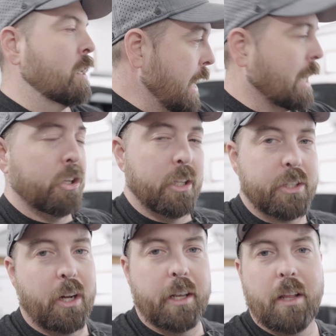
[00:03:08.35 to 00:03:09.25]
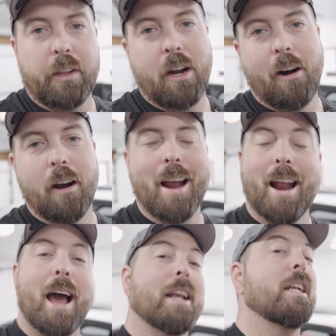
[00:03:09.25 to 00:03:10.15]
He actually installed it on the car,
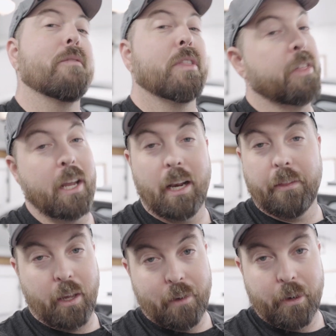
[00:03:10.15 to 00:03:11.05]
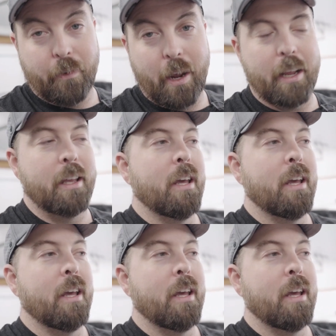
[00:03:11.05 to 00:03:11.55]
and I didn't even think anything of it, right?